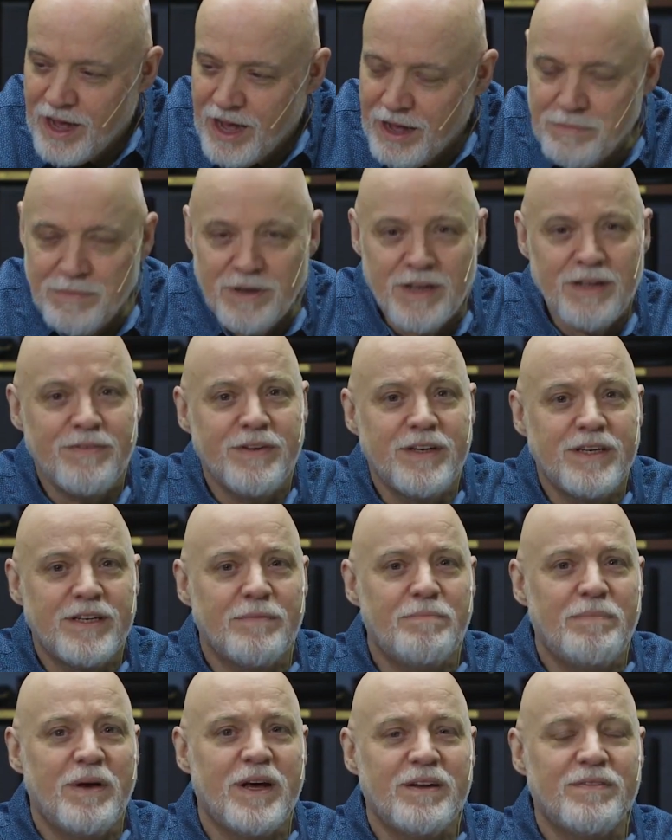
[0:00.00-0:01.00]
I'm living
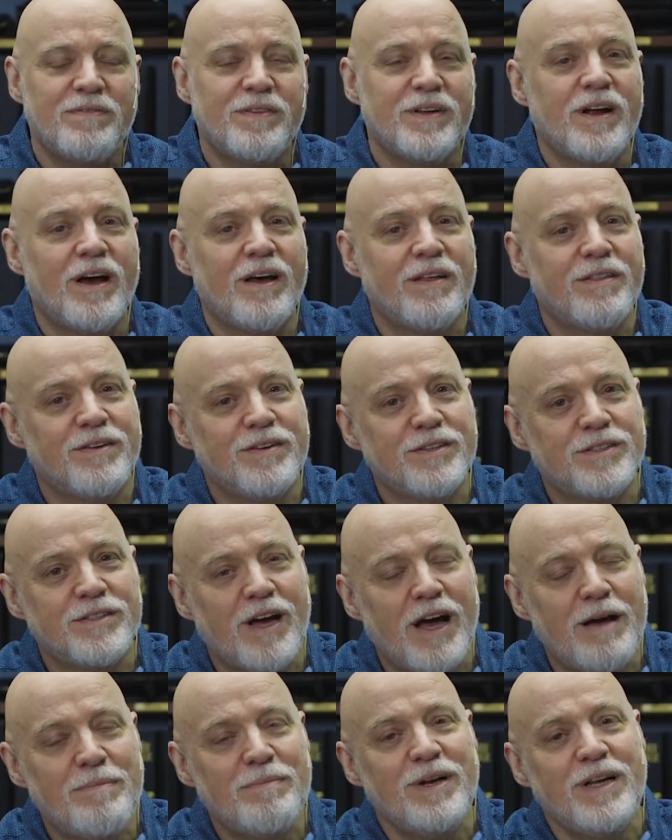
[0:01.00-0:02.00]
to benefit others.
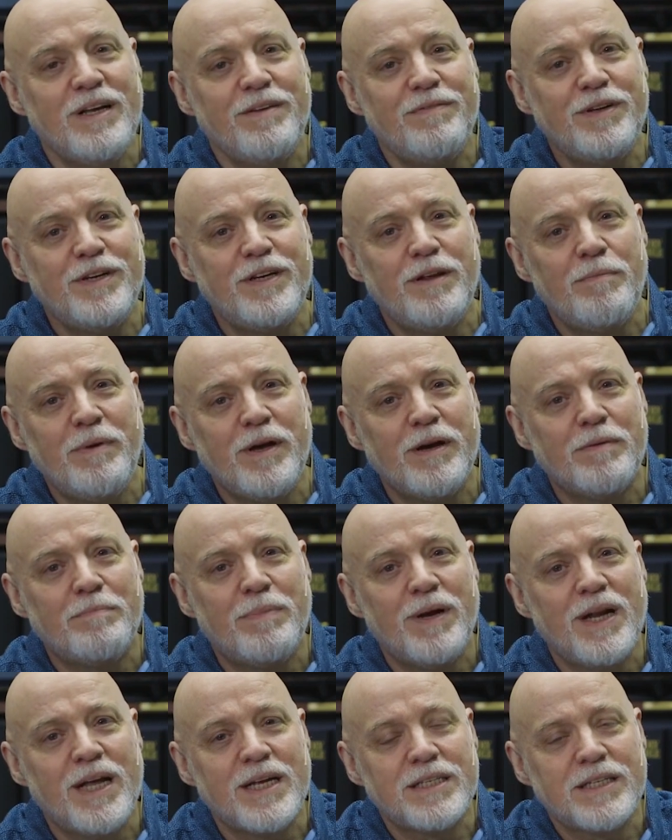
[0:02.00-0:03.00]
I'm living to be a
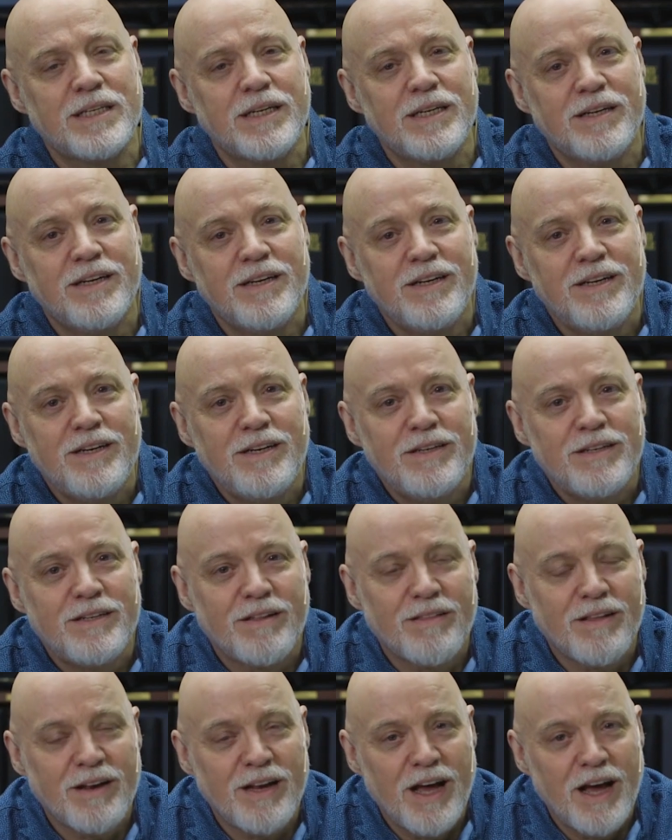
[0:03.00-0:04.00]
blessing
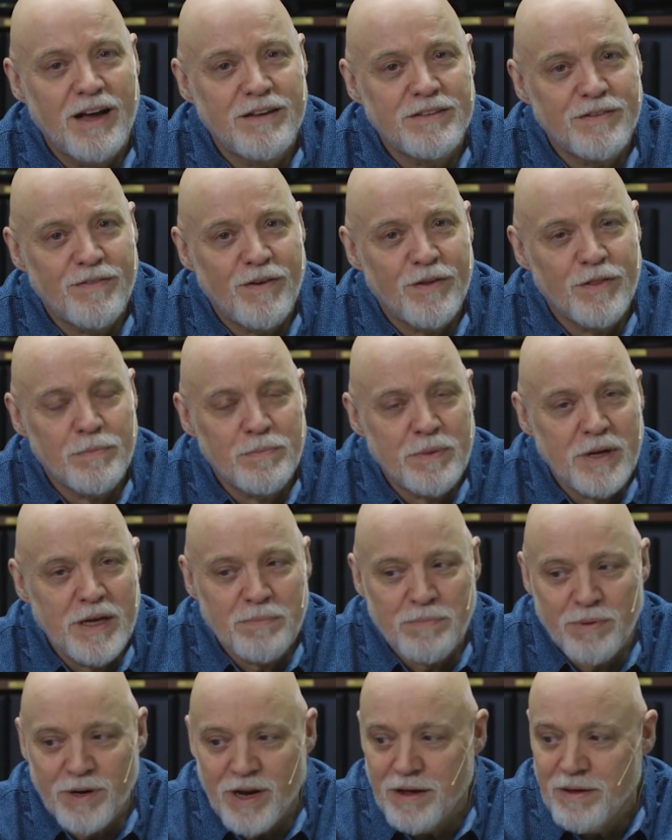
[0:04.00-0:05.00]
to the lives of other people.